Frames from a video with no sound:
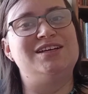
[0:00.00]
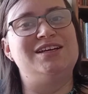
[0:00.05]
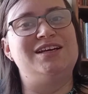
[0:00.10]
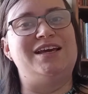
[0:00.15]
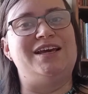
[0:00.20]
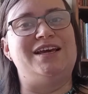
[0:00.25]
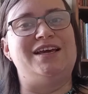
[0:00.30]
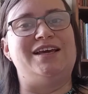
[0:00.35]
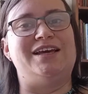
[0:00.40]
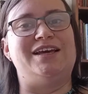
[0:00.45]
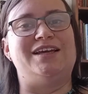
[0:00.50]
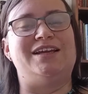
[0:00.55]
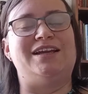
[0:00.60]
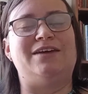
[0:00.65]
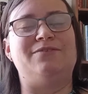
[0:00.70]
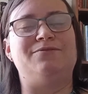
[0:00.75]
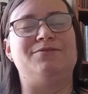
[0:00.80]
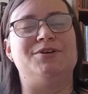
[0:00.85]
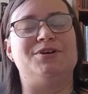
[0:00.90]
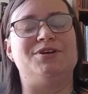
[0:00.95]
And
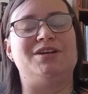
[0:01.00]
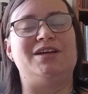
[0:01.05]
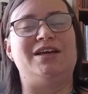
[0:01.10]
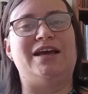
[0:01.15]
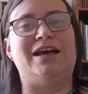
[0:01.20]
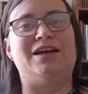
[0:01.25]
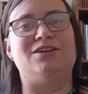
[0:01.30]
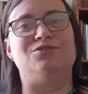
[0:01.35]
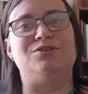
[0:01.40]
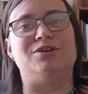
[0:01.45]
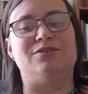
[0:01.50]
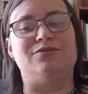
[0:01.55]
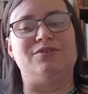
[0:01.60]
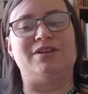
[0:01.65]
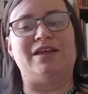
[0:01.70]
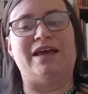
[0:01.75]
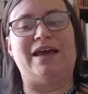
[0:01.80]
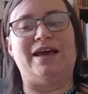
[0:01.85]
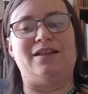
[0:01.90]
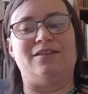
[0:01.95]
I figured he had to have
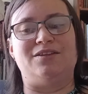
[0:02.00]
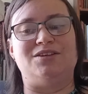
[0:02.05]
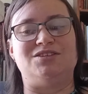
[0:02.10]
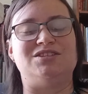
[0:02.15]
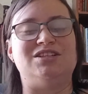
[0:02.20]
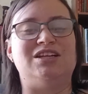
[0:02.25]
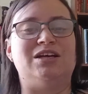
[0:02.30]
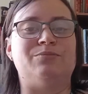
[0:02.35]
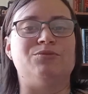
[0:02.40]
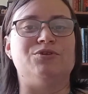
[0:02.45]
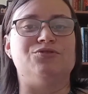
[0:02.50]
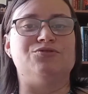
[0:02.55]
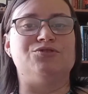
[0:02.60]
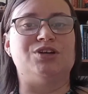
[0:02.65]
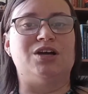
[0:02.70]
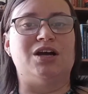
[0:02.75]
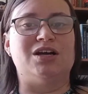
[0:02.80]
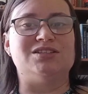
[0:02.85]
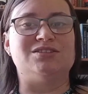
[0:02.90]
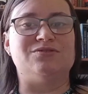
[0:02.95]
had at least a number of
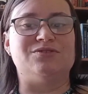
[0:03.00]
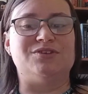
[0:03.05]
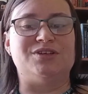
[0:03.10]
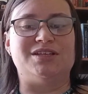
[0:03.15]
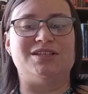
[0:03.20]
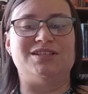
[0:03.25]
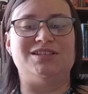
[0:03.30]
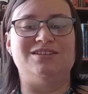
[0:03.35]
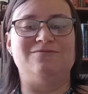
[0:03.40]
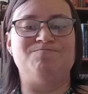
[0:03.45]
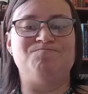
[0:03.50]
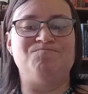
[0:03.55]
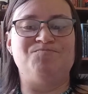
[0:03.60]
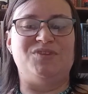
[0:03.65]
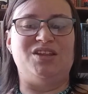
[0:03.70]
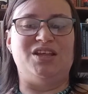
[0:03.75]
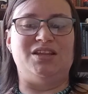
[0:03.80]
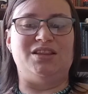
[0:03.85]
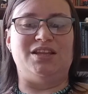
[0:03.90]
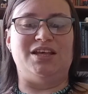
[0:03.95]
shots of it.
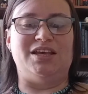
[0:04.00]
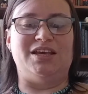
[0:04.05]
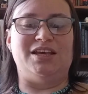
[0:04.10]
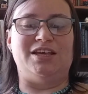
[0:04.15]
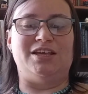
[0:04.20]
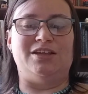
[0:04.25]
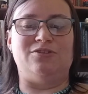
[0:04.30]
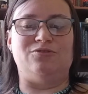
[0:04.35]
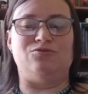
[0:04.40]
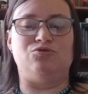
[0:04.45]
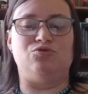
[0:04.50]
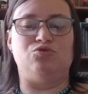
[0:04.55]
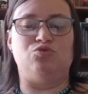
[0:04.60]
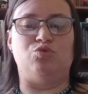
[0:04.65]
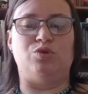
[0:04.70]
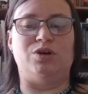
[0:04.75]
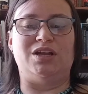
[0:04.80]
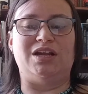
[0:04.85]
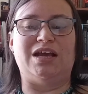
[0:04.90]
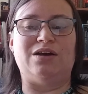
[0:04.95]
And then
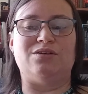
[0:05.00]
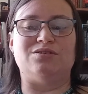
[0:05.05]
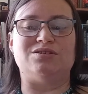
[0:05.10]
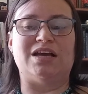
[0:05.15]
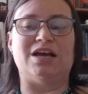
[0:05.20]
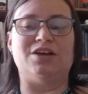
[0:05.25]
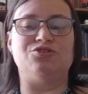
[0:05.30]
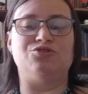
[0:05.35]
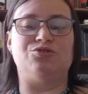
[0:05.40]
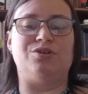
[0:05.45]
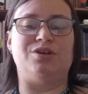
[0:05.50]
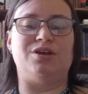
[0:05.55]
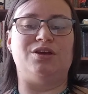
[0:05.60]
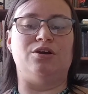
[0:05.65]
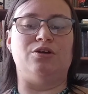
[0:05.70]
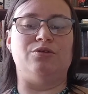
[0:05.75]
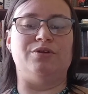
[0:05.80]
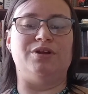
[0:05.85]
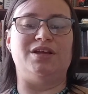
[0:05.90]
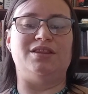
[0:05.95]
when I was actually
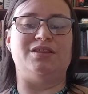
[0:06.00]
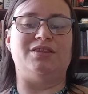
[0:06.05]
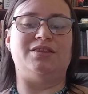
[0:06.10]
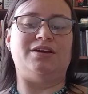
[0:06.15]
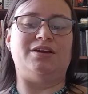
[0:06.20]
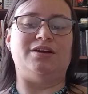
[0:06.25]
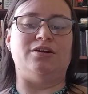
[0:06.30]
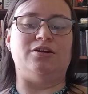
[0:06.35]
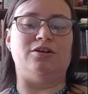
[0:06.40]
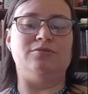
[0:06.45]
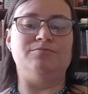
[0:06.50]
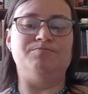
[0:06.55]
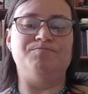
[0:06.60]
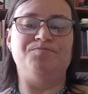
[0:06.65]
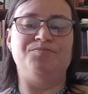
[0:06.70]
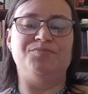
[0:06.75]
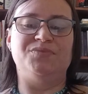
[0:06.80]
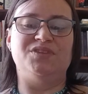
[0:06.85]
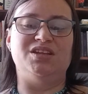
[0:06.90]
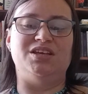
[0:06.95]
already there,
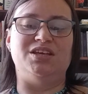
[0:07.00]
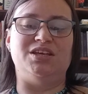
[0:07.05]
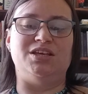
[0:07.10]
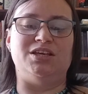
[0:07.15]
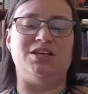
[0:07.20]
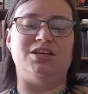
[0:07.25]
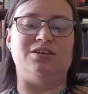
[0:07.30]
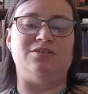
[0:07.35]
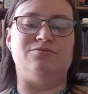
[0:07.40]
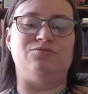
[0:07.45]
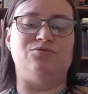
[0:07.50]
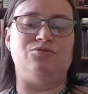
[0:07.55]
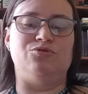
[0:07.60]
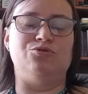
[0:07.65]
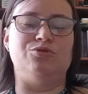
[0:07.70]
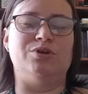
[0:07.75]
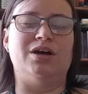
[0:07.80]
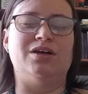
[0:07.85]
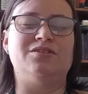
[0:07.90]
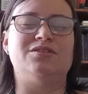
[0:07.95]
he,
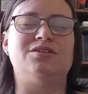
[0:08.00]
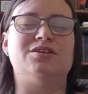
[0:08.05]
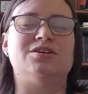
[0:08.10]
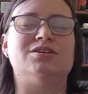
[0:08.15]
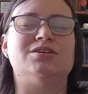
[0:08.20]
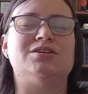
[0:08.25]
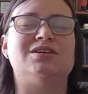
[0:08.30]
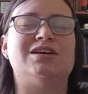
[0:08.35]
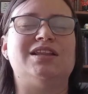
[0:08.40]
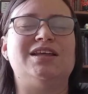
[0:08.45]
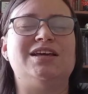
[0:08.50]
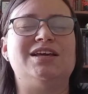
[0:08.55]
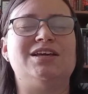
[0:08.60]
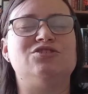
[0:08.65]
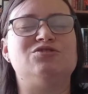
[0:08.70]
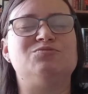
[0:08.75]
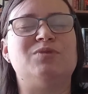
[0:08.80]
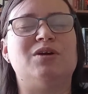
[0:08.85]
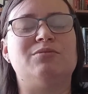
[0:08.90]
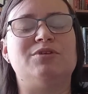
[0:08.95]
throughout the, I think it
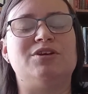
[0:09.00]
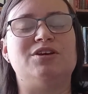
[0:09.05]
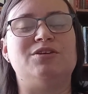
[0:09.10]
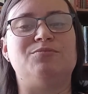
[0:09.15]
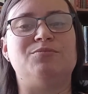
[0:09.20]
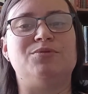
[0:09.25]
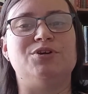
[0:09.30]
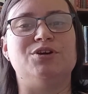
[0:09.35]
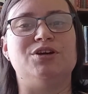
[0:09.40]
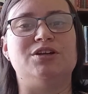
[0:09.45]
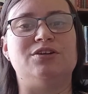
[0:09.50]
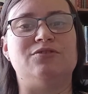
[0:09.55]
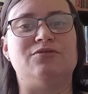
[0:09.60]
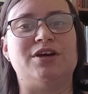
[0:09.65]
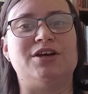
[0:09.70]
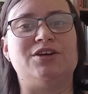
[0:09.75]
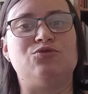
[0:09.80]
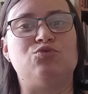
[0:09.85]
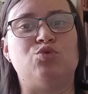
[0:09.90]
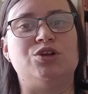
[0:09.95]
was probably a period of
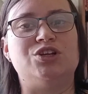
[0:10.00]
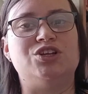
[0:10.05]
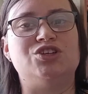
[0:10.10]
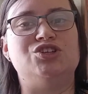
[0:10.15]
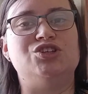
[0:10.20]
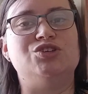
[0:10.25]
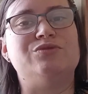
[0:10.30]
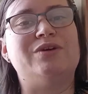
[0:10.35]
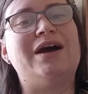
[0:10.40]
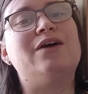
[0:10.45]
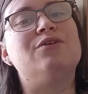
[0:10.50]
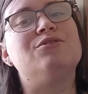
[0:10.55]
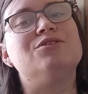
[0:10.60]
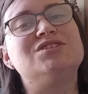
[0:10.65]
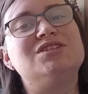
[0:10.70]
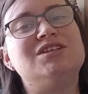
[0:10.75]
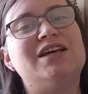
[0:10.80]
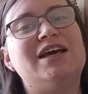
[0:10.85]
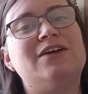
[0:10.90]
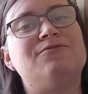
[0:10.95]
like one to two
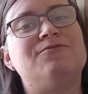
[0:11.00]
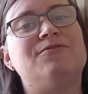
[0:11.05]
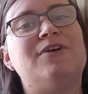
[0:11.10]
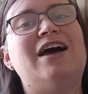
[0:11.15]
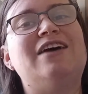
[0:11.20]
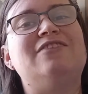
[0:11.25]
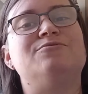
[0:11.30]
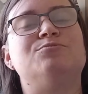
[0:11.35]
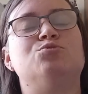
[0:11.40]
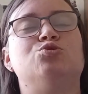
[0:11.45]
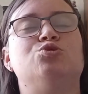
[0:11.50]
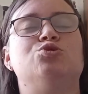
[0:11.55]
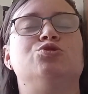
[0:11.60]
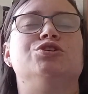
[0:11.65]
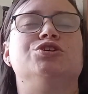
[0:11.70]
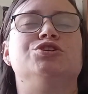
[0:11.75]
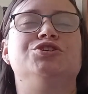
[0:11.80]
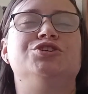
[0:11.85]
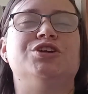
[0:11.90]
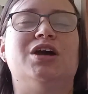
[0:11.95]
hours, he had five
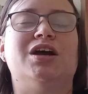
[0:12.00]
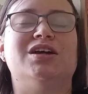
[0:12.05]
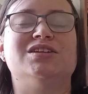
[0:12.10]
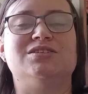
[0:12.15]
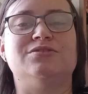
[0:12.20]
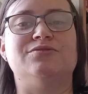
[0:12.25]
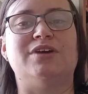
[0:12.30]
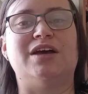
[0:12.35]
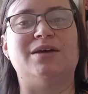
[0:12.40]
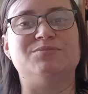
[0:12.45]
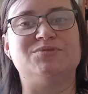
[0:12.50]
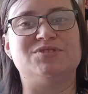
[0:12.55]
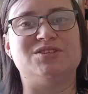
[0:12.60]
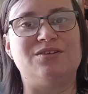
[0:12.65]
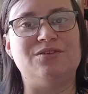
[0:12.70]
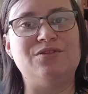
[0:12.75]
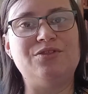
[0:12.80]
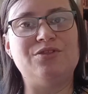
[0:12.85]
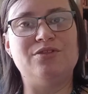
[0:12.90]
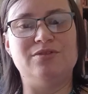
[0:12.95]
more shots of
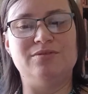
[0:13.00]
absinthe.